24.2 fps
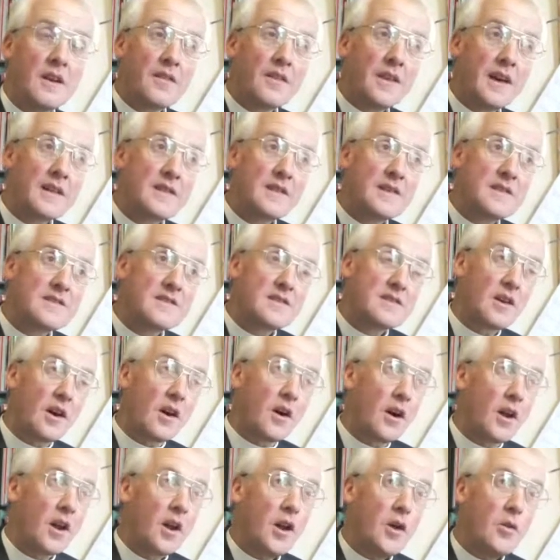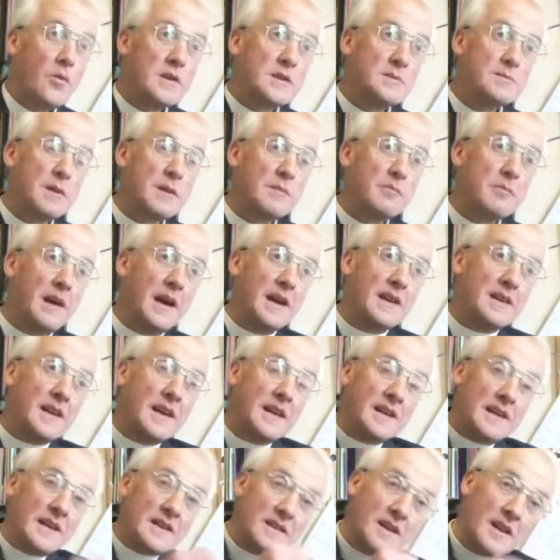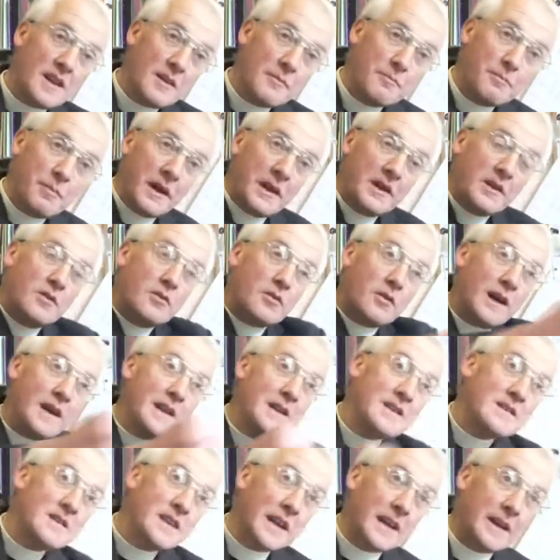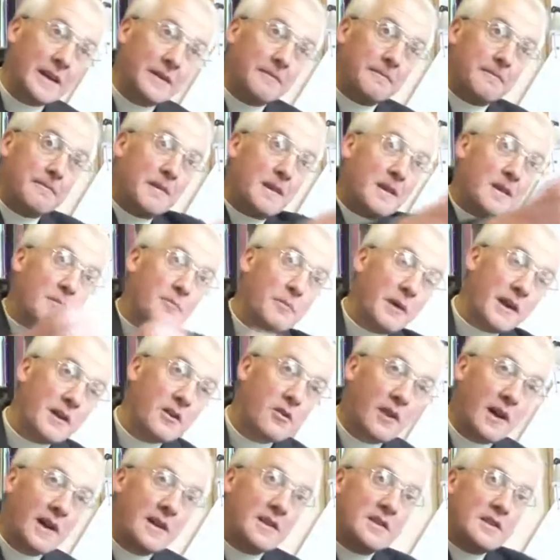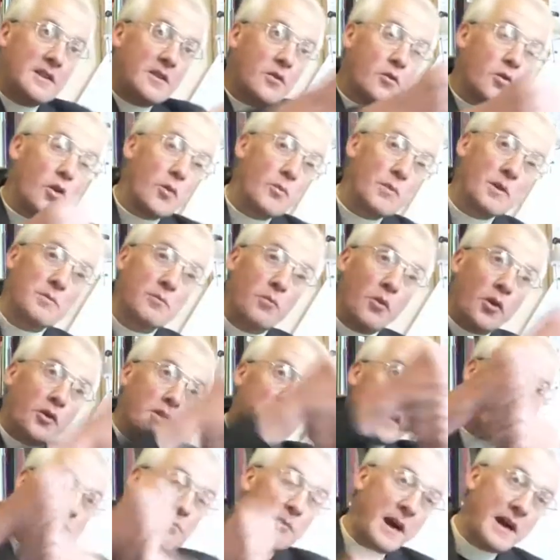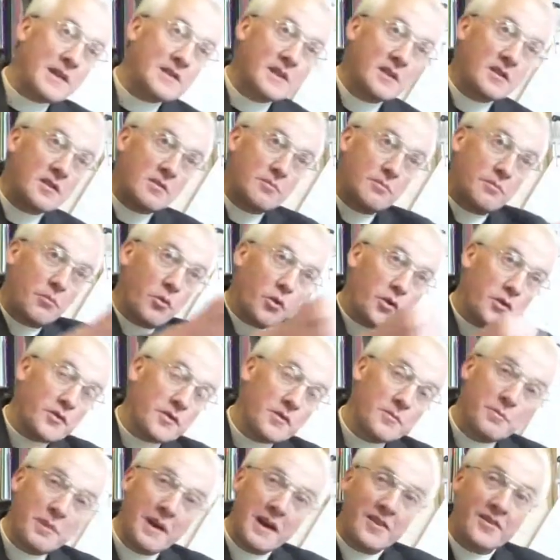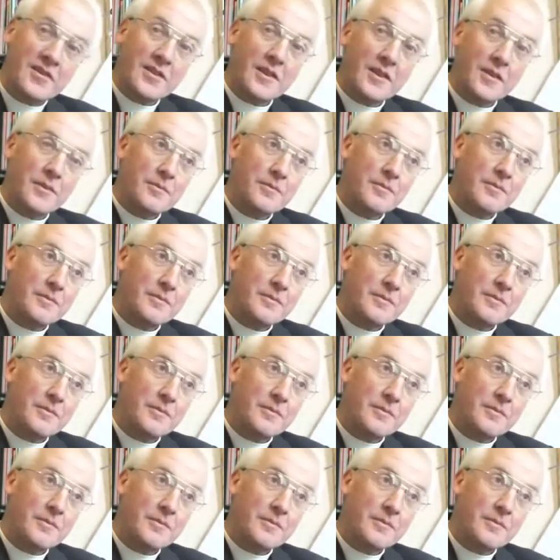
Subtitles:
That is, the hollow has been made in it by grinding corn with as in mortar and pestle.